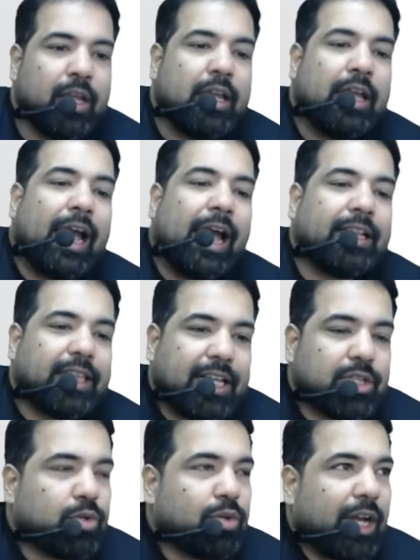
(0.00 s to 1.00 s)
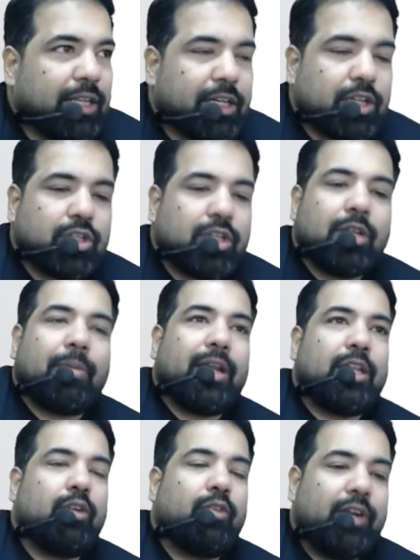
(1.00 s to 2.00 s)
And thanks to Radhakrishna Damani
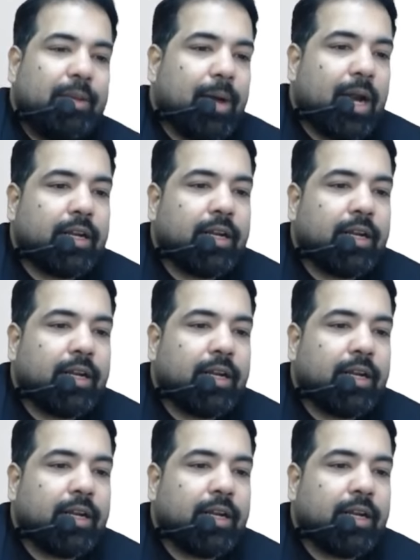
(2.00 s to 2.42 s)
of DMart,